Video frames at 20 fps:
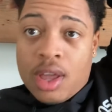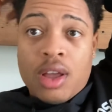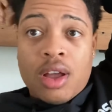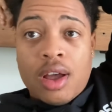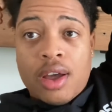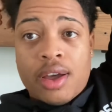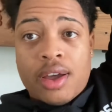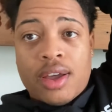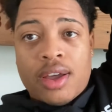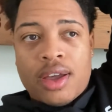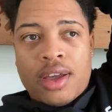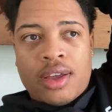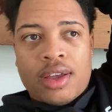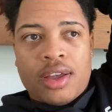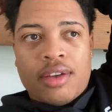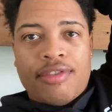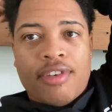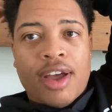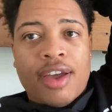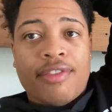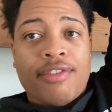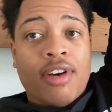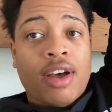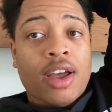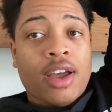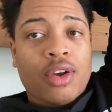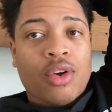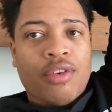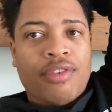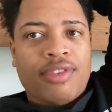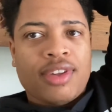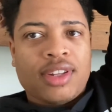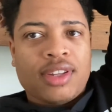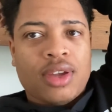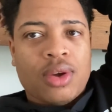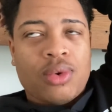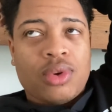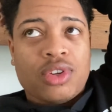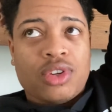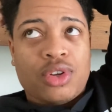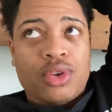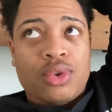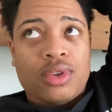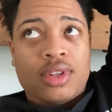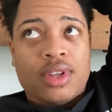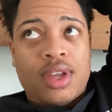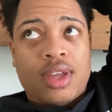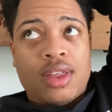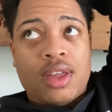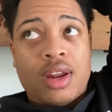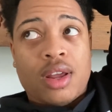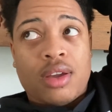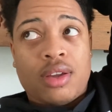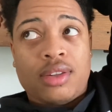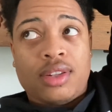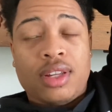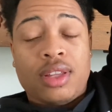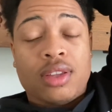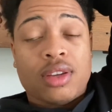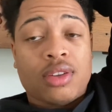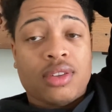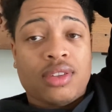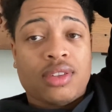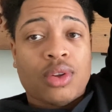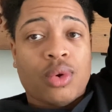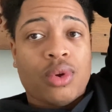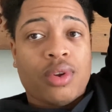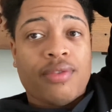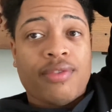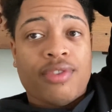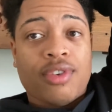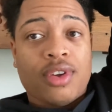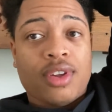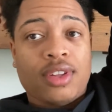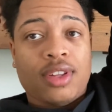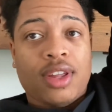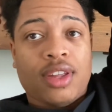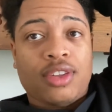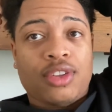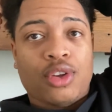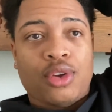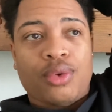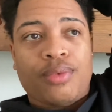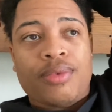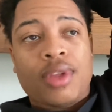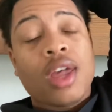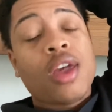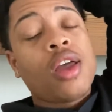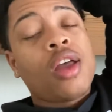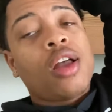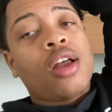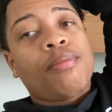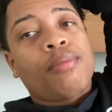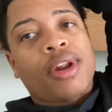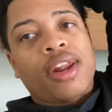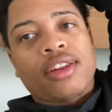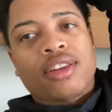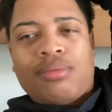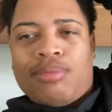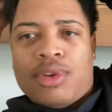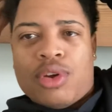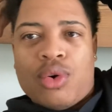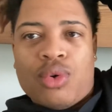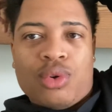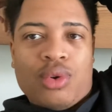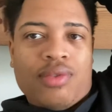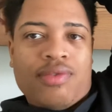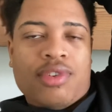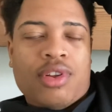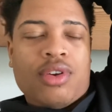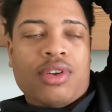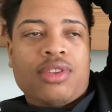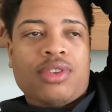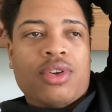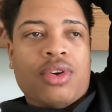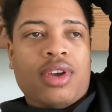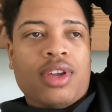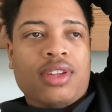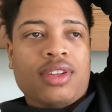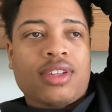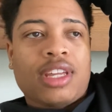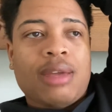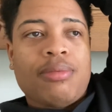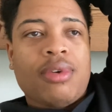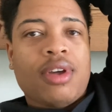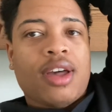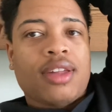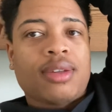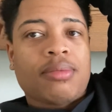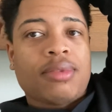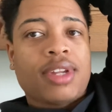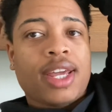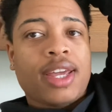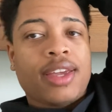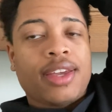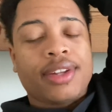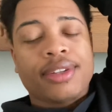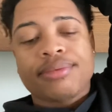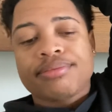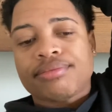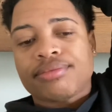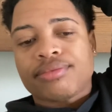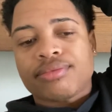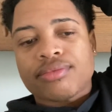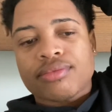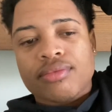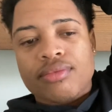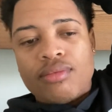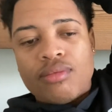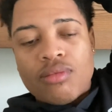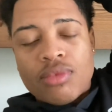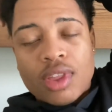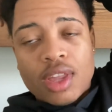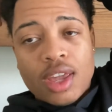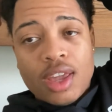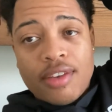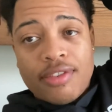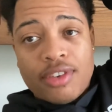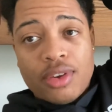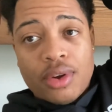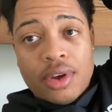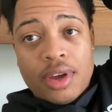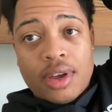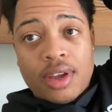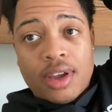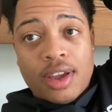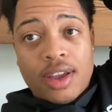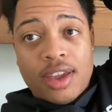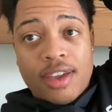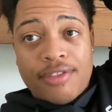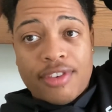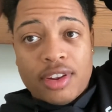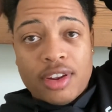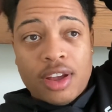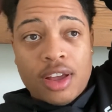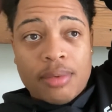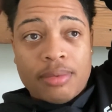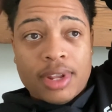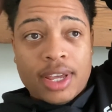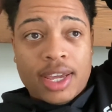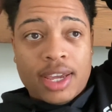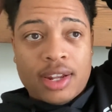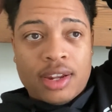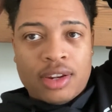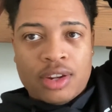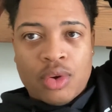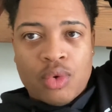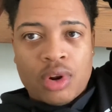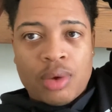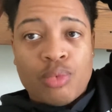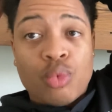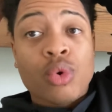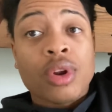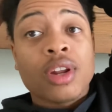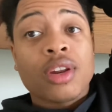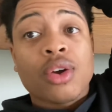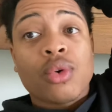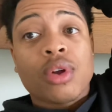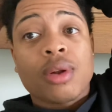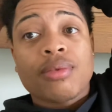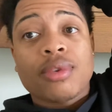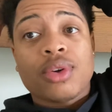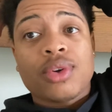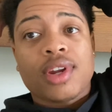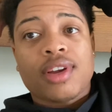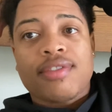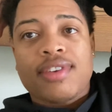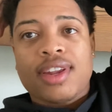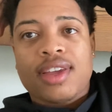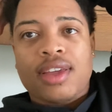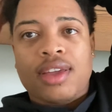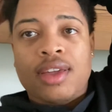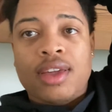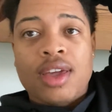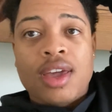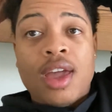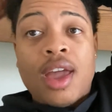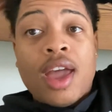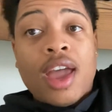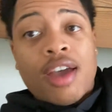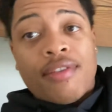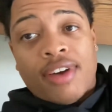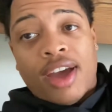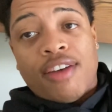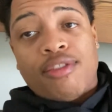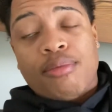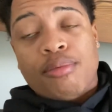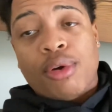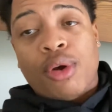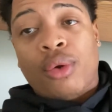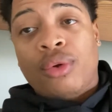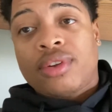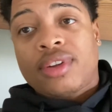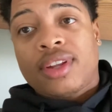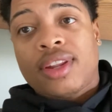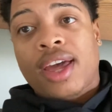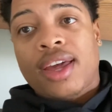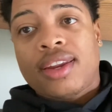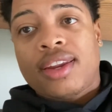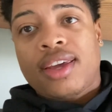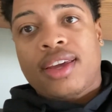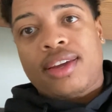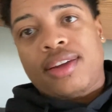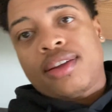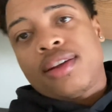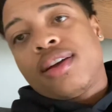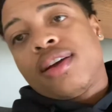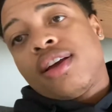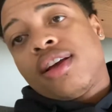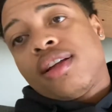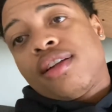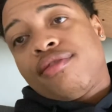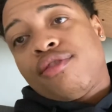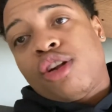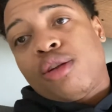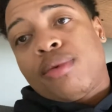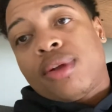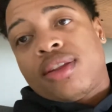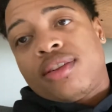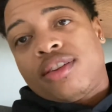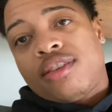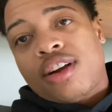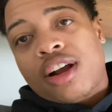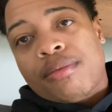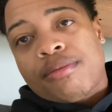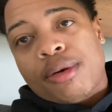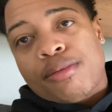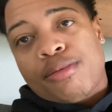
I go physio on Tuesday, then I see the consultant on Thursday, so but that's gonna be a whole new vlog, so I can just keep you guys updated. If you're not updated and want to know what I'm doing every day, if I haven't posted that day, follow me on Instagram, I'll